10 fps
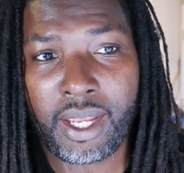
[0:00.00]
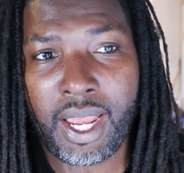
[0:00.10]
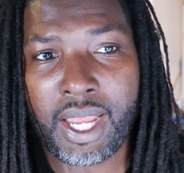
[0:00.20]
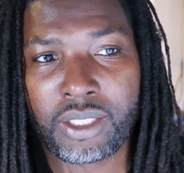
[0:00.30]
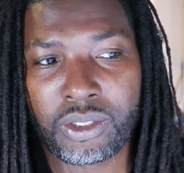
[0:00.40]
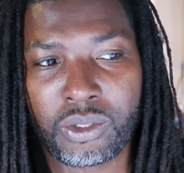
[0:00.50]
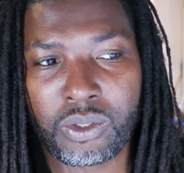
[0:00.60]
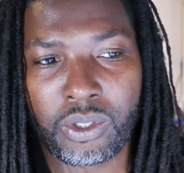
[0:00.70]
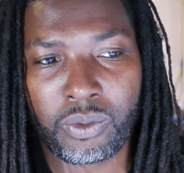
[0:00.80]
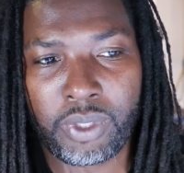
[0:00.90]
high school
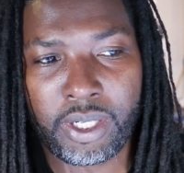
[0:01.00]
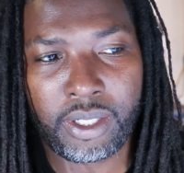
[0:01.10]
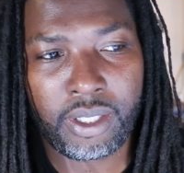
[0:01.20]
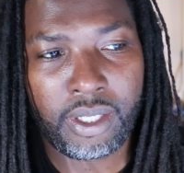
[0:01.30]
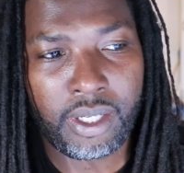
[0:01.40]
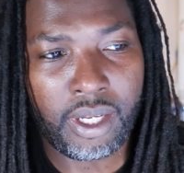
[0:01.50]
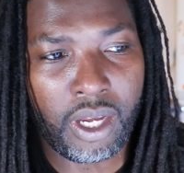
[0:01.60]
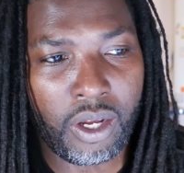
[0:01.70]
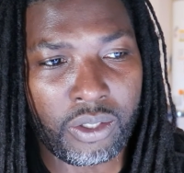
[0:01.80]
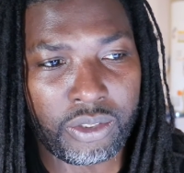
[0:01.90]
career.
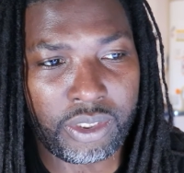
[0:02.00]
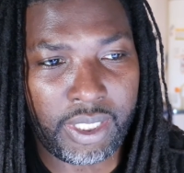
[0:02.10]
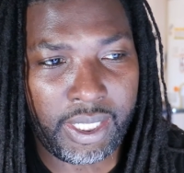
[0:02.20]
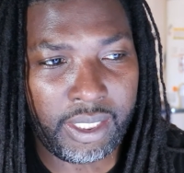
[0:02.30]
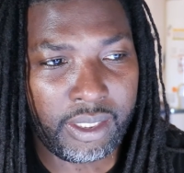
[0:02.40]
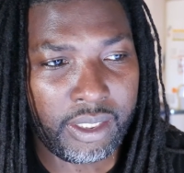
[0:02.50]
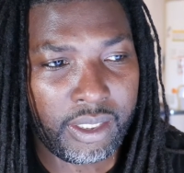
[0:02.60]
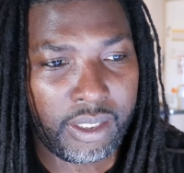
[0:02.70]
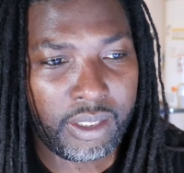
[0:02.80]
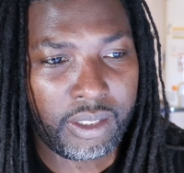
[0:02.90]
All-state,
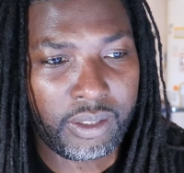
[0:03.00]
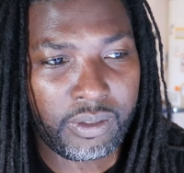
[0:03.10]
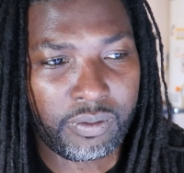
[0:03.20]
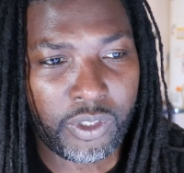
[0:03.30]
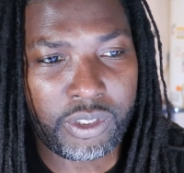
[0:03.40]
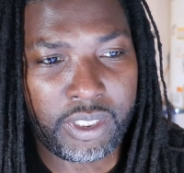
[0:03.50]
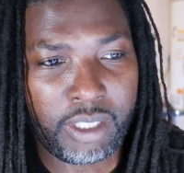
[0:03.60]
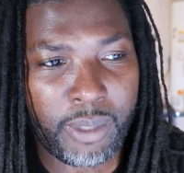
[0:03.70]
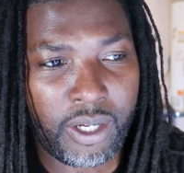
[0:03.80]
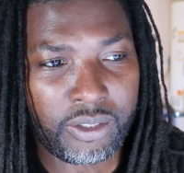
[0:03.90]
first
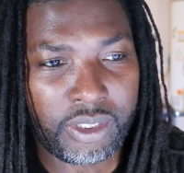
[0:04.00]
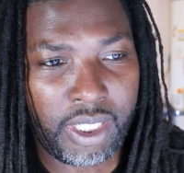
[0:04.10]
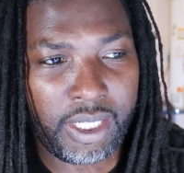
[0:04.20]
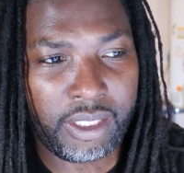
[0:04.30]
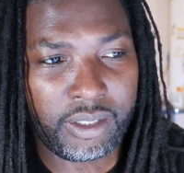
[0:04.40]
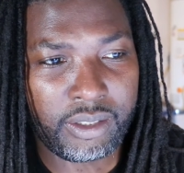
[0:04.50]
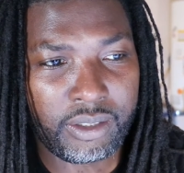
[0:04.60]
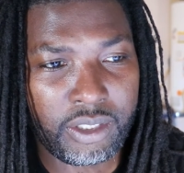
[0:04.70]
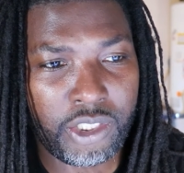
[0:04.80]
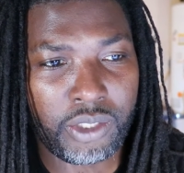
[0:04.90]
team All-state,
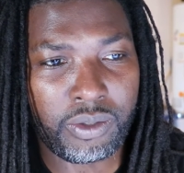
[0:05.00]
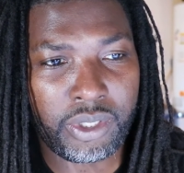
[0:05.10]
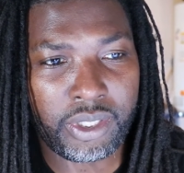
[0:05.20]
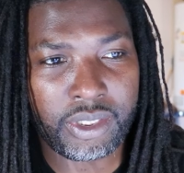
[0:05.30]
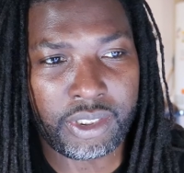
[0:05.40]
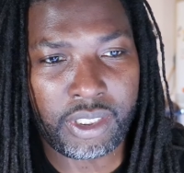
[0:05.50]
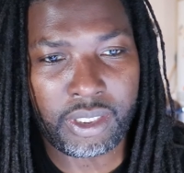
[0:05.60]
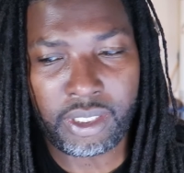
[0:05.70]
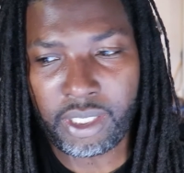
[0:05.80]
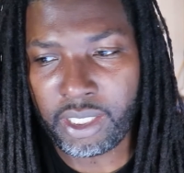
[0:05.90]
junior and
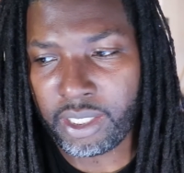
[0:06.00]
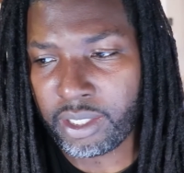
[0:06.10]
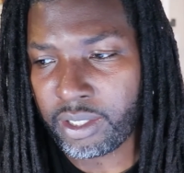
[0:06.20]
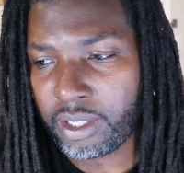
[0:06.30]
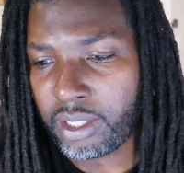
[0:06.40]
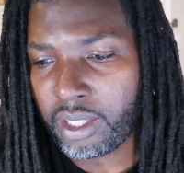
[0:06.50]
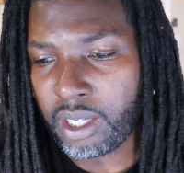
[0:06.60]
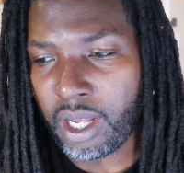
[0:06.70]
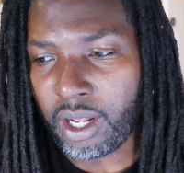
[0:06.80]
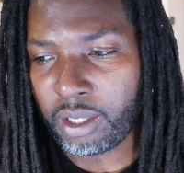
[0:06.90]
senior year,
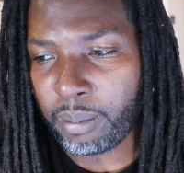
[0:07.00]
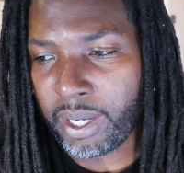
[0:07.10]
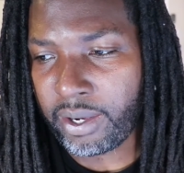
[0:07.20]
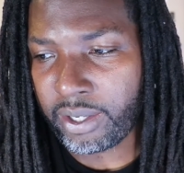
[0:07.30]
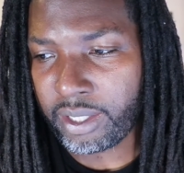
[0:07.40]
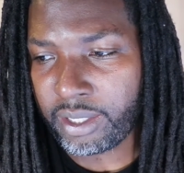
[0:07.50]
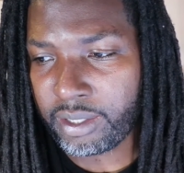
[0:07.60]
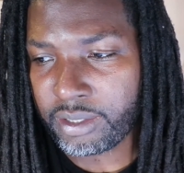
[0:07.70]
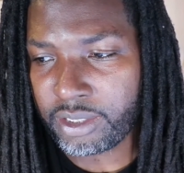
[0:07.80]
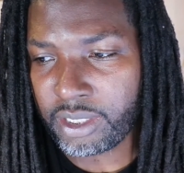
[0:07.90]
All-American
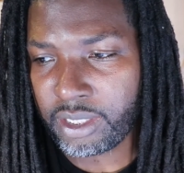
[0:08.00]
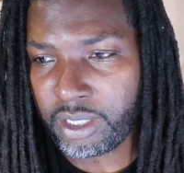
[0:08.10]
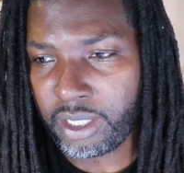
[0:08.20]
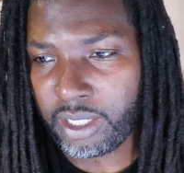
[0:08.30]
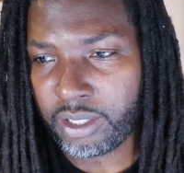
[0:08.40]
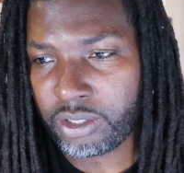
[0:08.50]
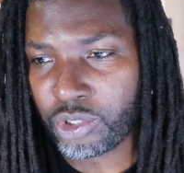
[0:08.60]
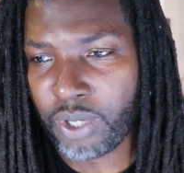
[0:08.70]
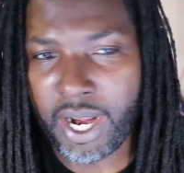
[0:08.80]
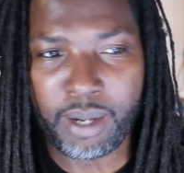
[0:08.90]
senior year,
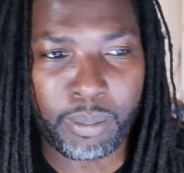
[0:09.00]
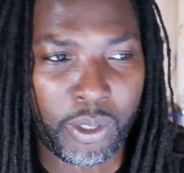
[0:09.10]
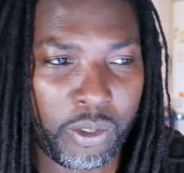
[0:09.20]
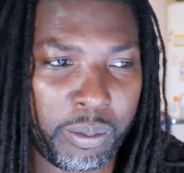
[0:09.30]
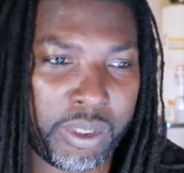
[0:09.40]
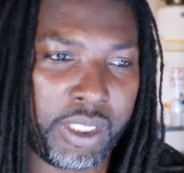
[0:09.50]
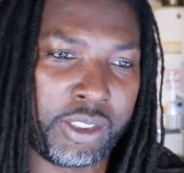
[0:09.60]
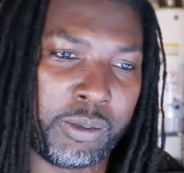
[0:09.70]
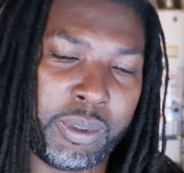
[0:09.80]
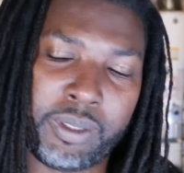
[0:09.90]
Shrine Bowl
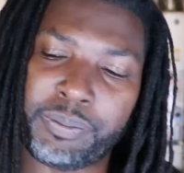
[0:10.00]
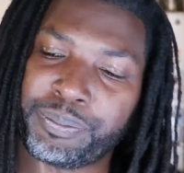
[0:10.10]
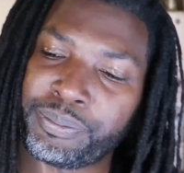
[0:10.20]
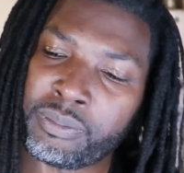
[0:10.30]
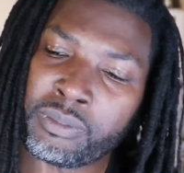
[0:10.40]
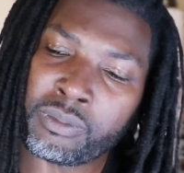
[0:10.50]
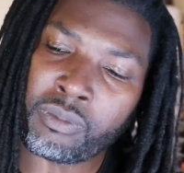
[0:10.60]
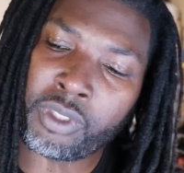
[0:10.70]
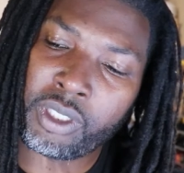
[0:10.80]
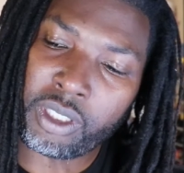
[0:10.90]
participant.
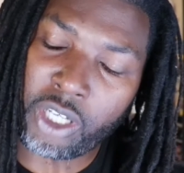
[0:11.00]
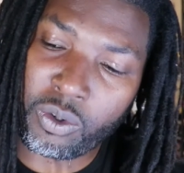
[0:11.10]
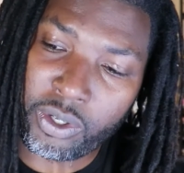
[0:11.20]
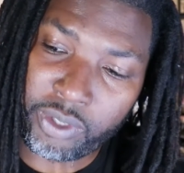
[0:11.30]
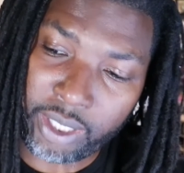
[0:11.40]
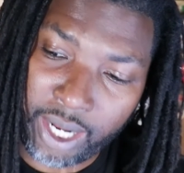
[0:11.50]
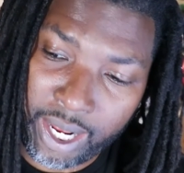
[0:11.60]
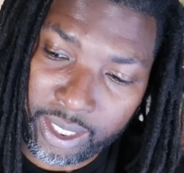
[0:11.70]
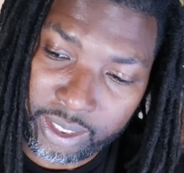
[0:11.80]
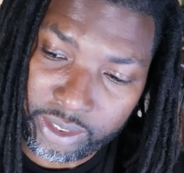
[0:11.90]
Go on to
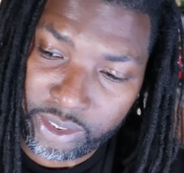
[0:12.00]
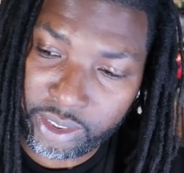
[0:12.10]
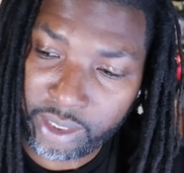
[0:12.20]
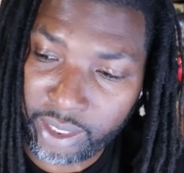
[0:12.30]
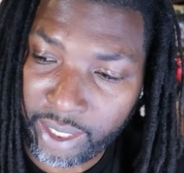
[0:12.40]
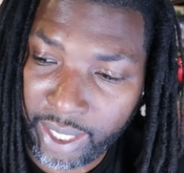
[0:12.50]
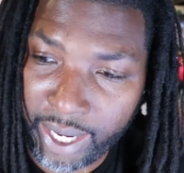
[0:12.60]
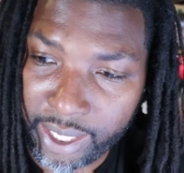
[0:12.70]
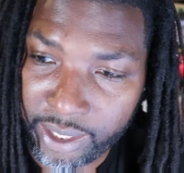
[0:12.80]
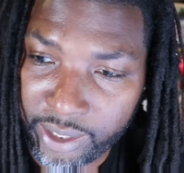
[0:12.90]
college,
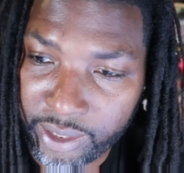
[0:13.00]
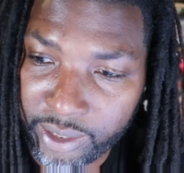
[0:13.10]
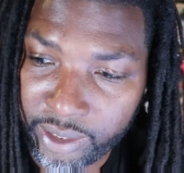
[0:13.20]
had a